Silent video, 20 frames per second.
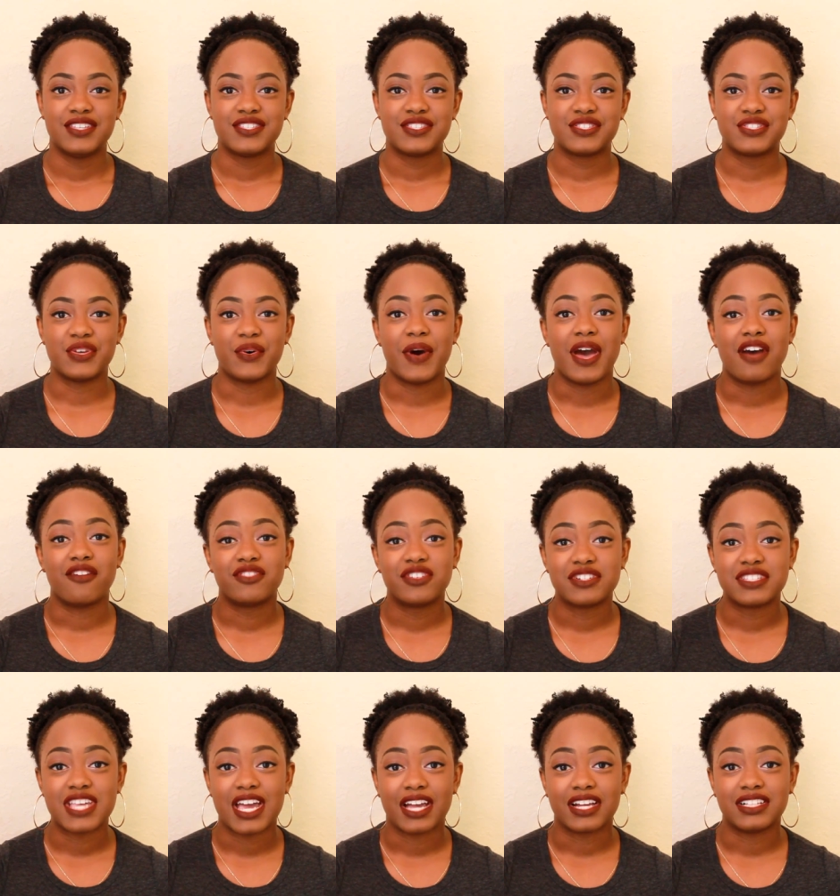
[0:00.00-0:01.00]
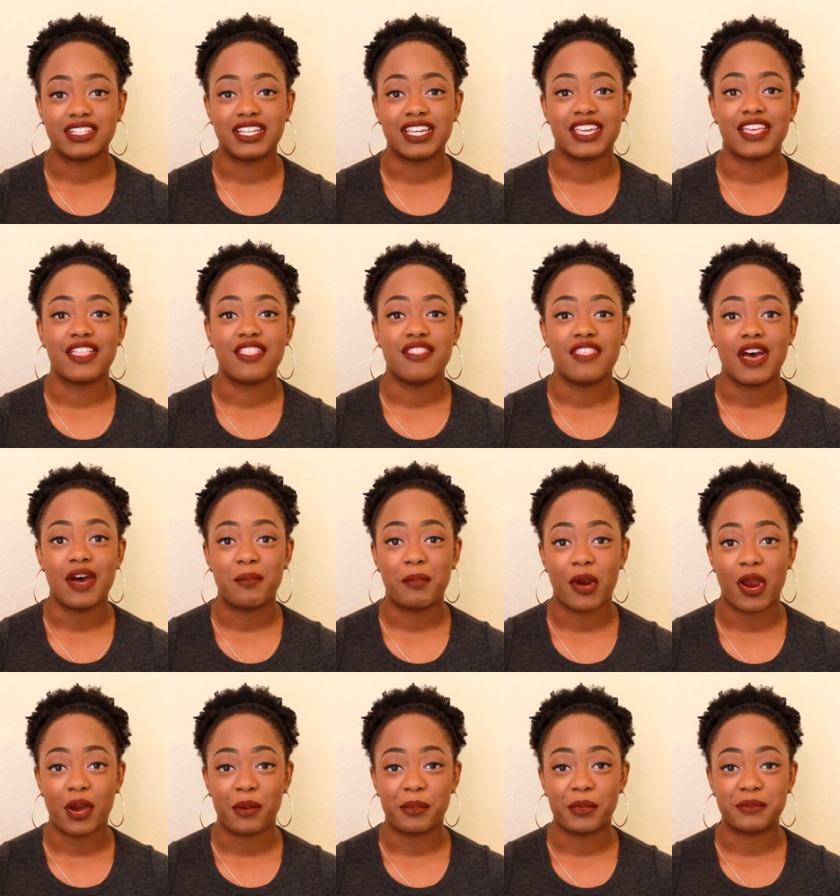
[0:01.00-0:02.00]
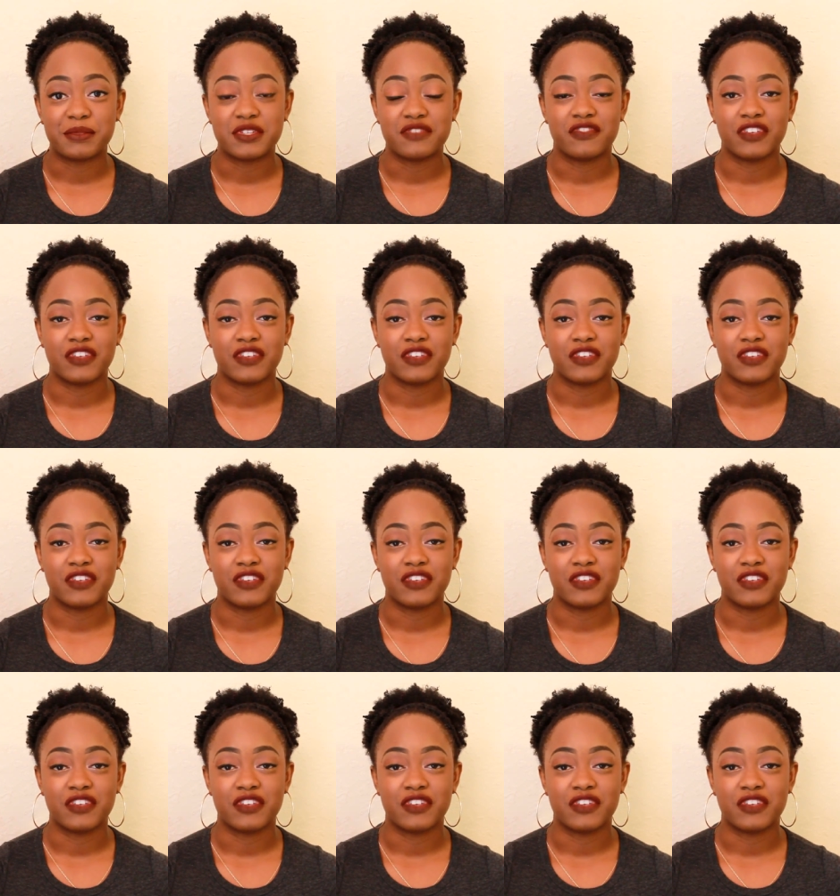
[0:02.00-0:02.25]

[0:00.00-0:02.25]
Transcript: So after tackling that problem to